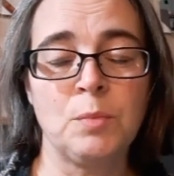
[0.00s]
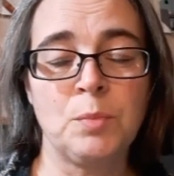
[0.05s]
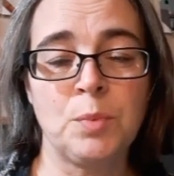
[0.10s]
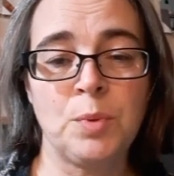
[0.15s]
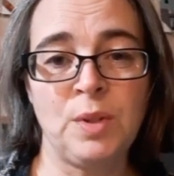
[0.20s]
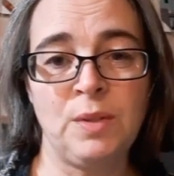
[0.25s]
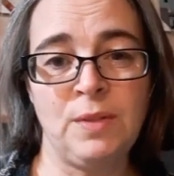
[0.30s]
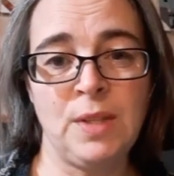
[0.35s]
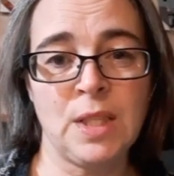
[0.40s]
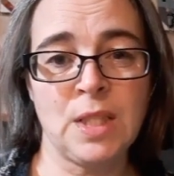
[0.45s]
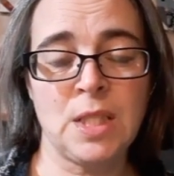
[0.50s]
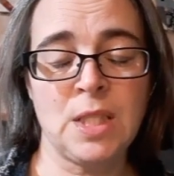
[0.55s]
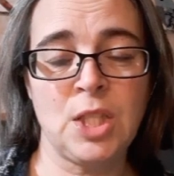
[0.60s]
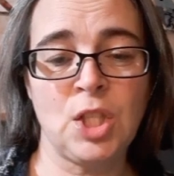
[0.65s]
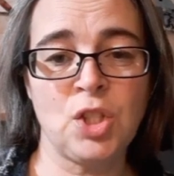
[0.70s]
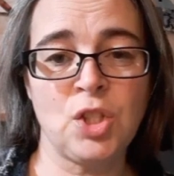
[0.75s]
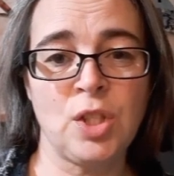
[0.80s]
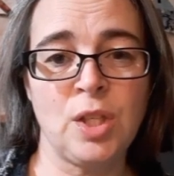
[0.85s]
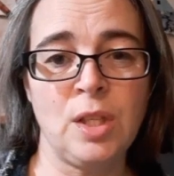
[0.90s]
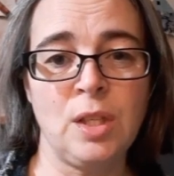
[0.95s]
previous
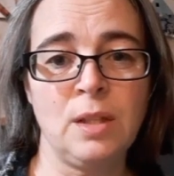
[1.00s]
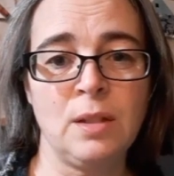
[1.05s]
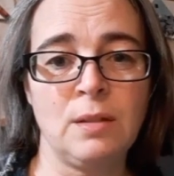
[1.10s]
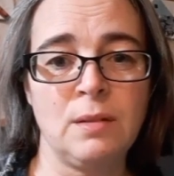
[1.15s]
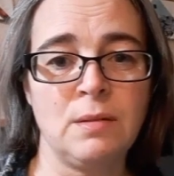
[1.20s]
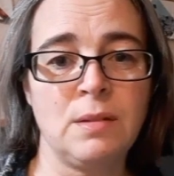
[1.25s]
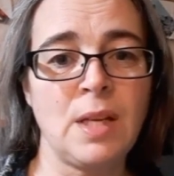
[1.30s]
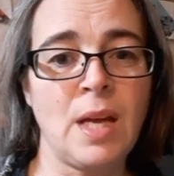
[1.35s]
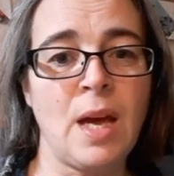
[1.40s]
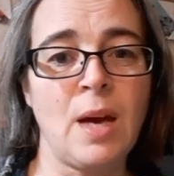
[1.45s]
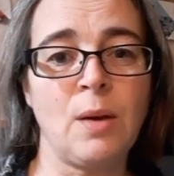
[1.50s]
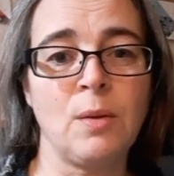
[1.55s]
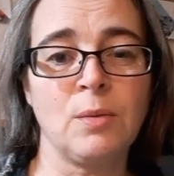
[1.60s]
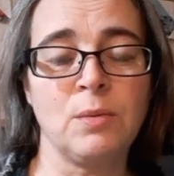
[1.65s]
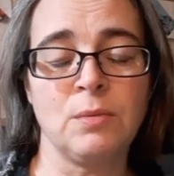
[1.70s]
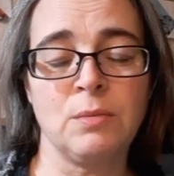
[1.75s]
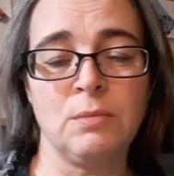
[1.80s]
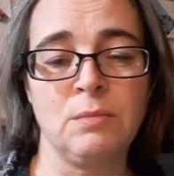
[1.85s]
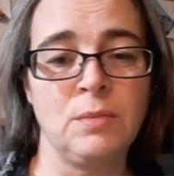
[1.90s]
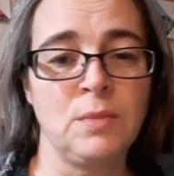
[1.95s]
stitching
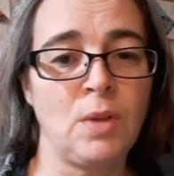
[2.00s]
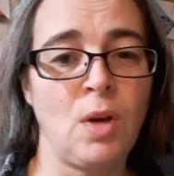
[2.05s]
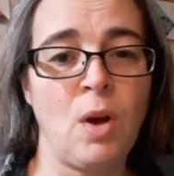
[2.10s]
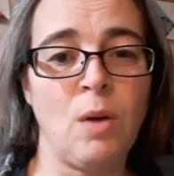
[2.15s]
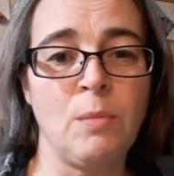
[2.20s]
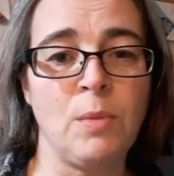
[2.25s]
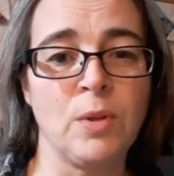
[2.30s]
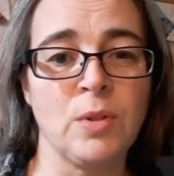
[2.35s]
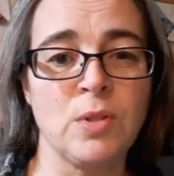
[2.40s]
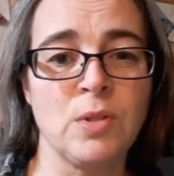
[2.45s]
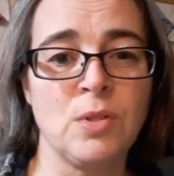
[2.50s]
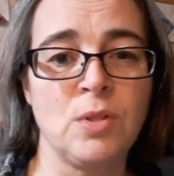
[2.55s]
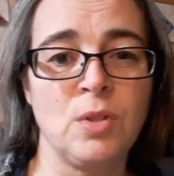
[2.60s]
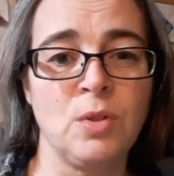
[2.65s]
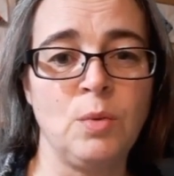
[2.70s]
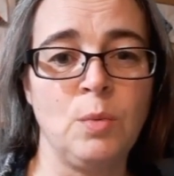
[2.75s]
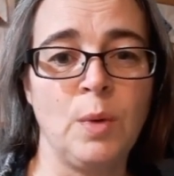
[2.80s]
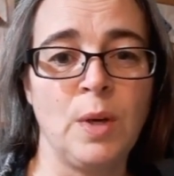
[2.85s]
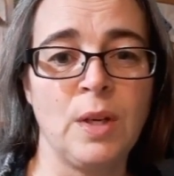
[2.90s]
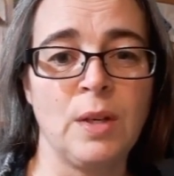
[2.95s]
down almost
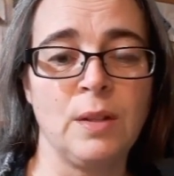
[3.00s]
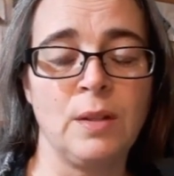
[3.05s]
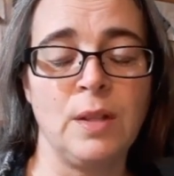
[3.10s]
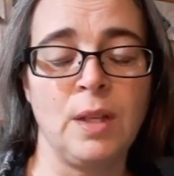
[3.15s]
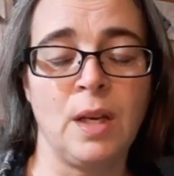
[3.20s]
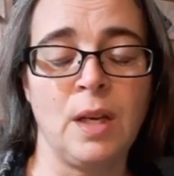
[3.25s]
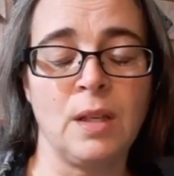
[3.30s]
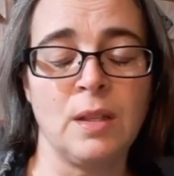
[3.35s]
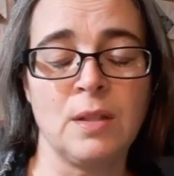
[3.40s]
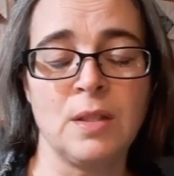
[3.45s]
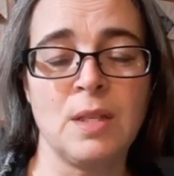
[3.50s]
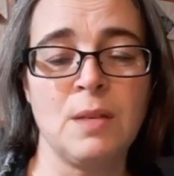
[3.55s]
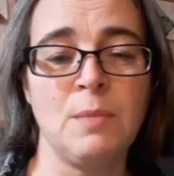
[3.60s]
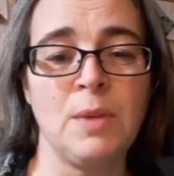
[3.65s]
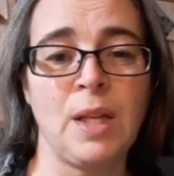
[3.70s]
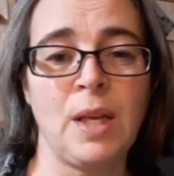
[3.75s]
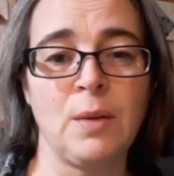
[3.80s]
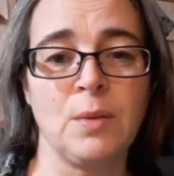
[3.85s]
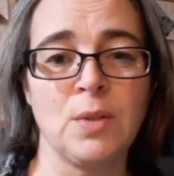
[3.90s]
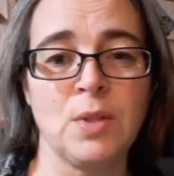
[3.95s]
to where the seam
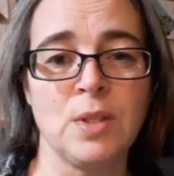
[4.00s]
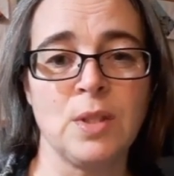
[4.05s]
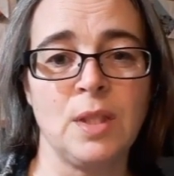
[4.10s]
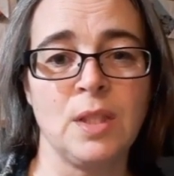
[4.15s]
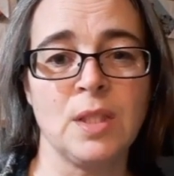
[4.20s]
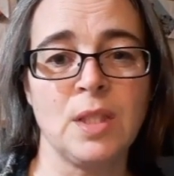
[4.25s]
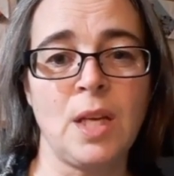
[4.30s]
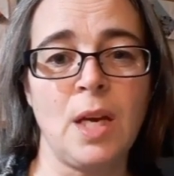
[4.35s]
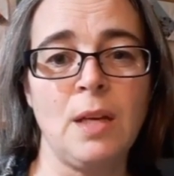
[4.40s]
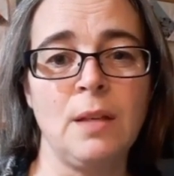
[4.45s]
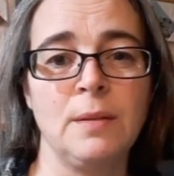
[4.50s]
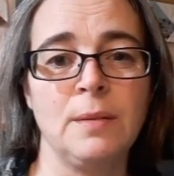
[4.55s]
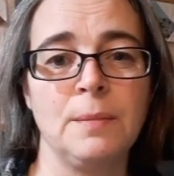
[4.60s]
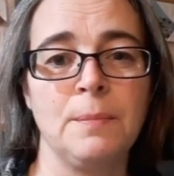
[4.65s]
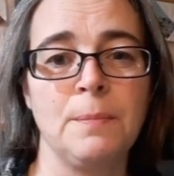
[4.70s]
allowance is cut,